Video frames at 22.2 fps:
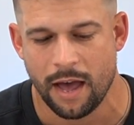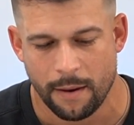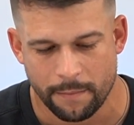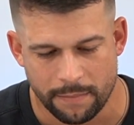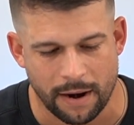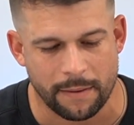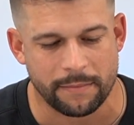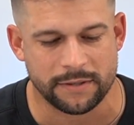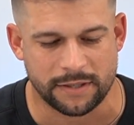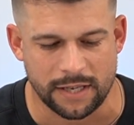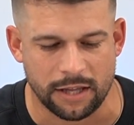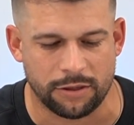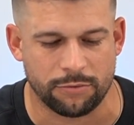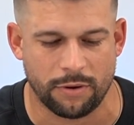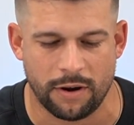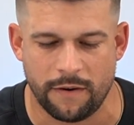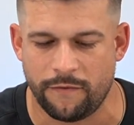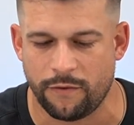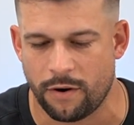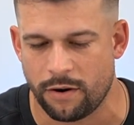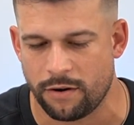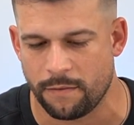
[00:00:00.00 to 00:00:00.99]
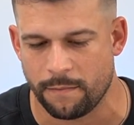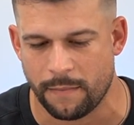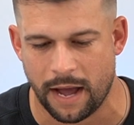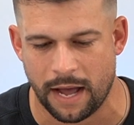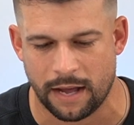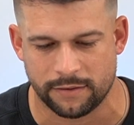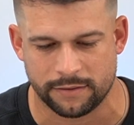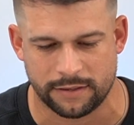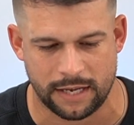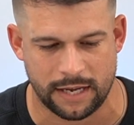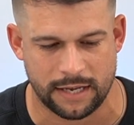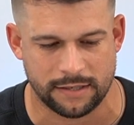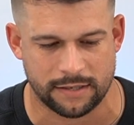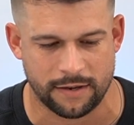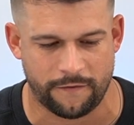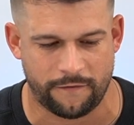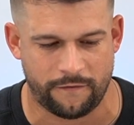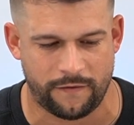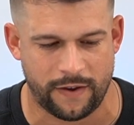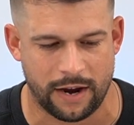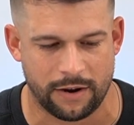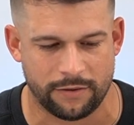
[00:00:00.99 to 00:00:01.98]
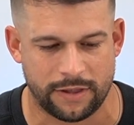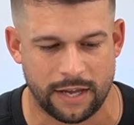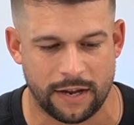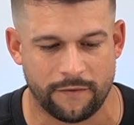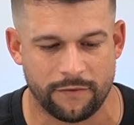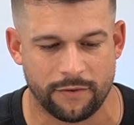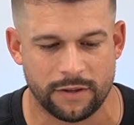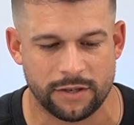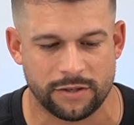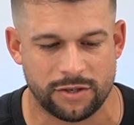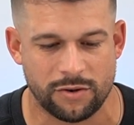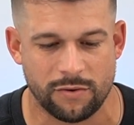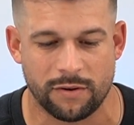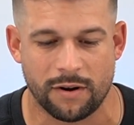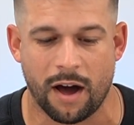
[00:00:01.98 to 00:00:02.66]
But I'm going to say 300 to 400 miles is a fair thing for this shoe,